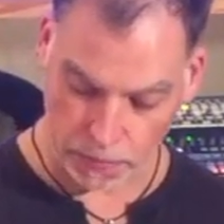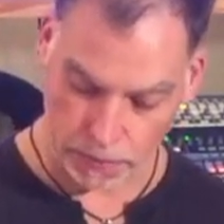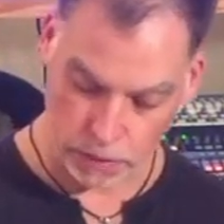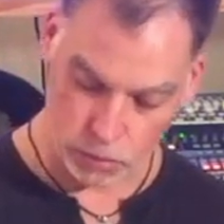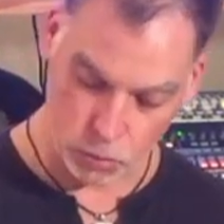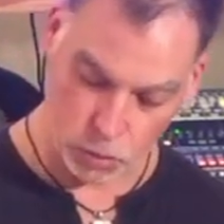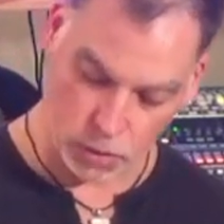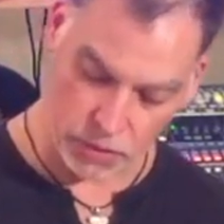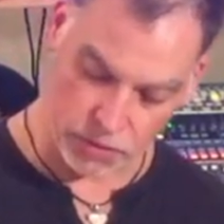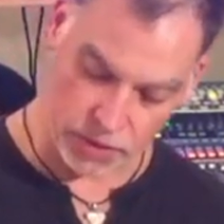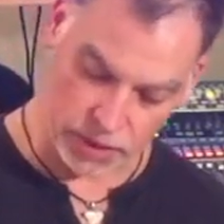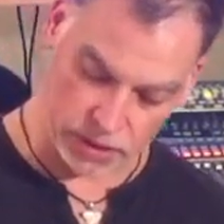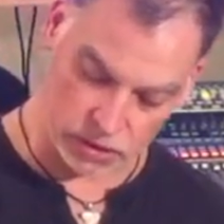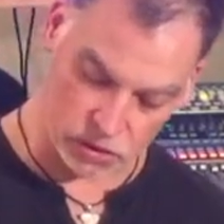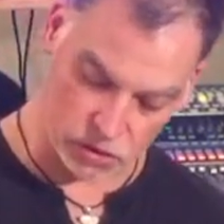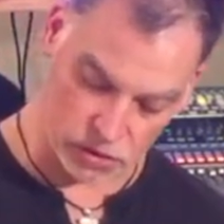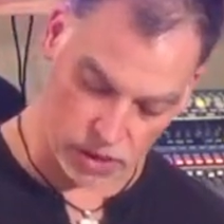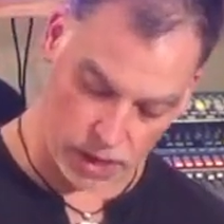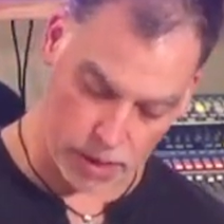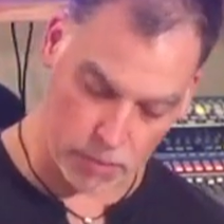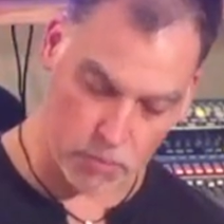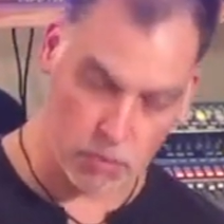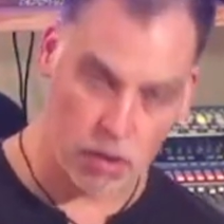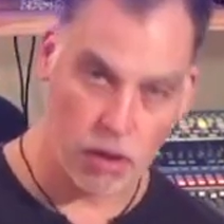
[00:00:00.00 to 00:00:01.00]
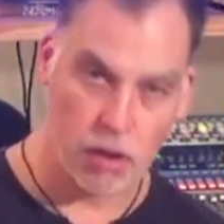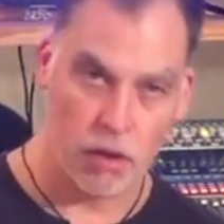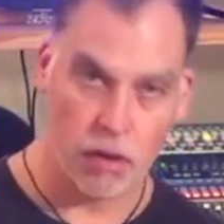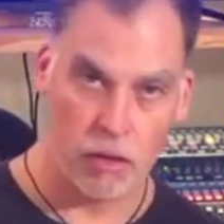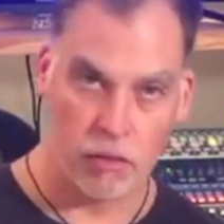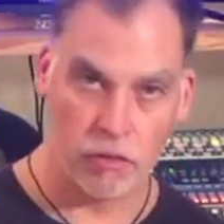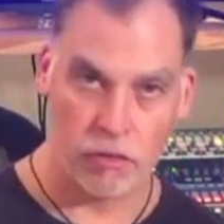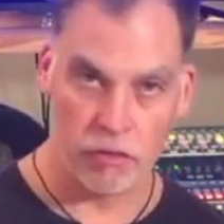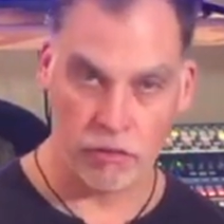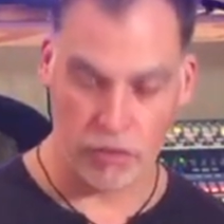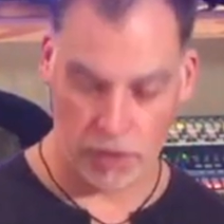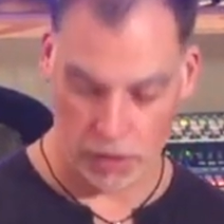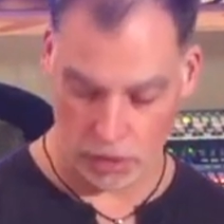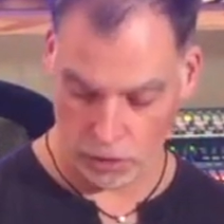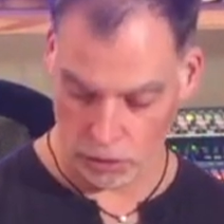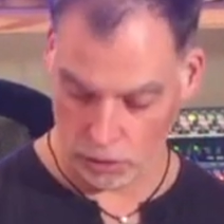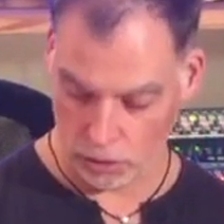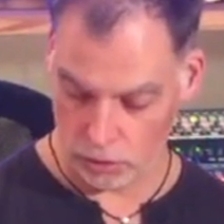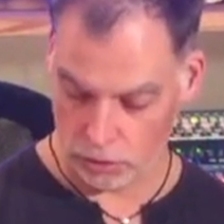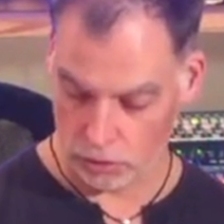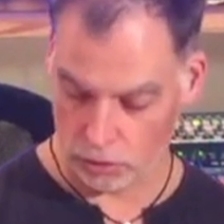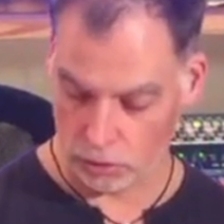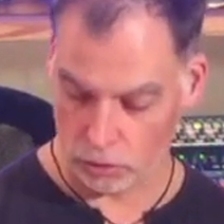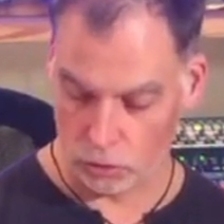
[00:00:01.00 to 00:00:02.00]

with that same finger